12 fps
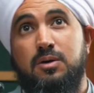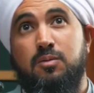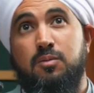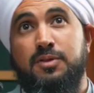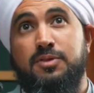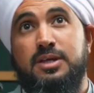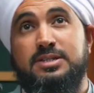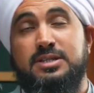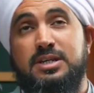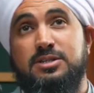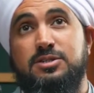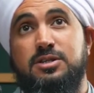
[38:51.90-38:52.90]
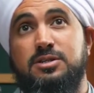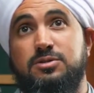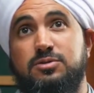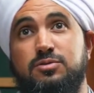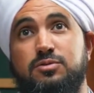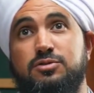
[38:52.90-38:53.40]
what these lessons
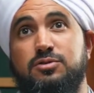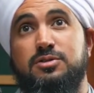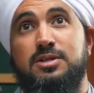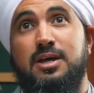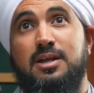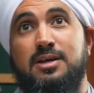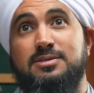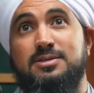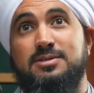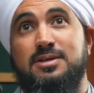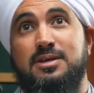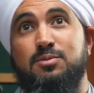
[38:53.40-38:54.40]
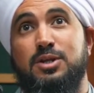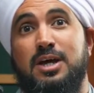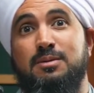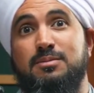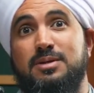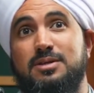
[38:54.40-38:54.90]
should also tell us is that when
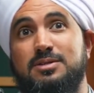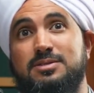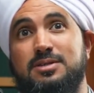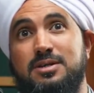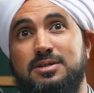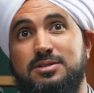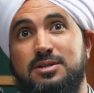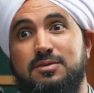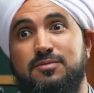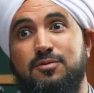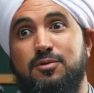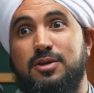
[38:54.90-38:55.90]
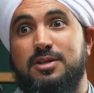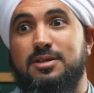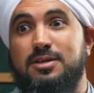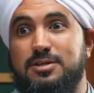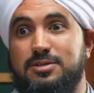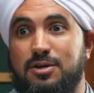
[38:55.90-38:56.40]
I'm searching for a
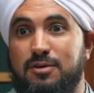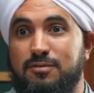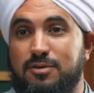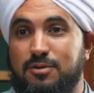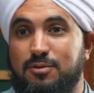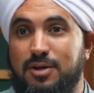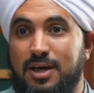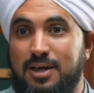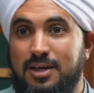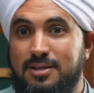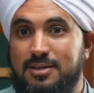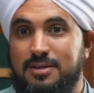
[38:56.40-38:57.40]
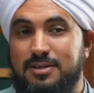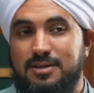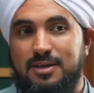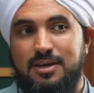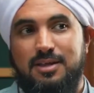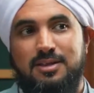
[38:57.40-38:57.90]
teacher of the Quran,
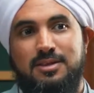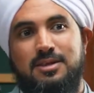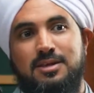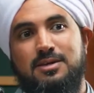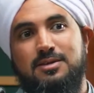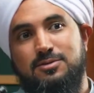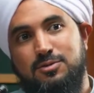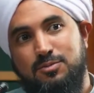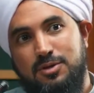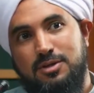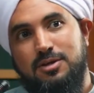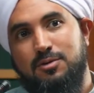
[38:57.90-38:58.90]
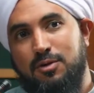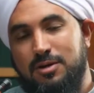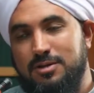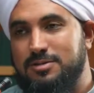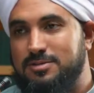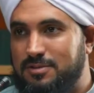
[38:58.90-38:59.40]
these should be the
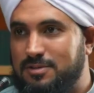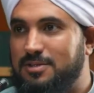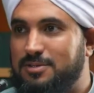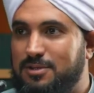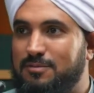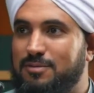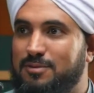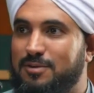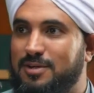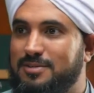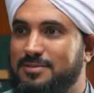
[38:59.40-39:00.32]
qualities of the teacher of the Quran.